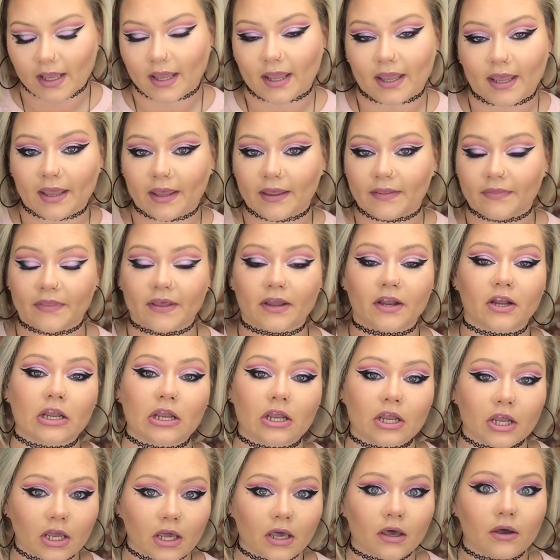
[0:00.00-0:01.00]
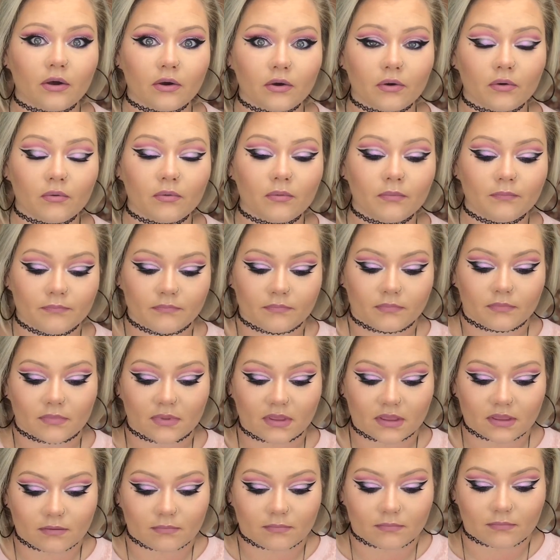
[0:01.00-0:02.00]
And there you go.
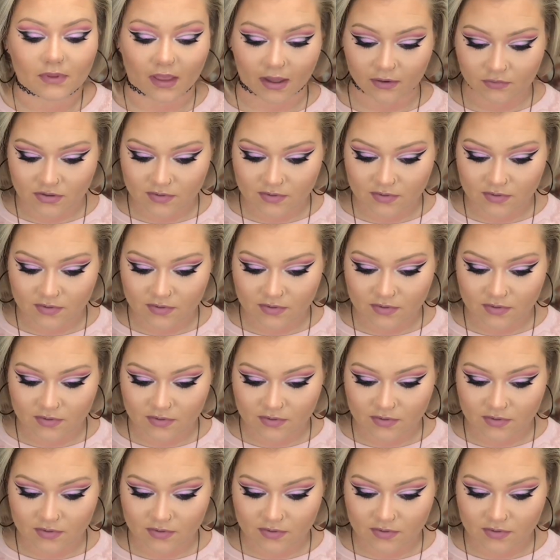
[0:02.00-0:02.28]
That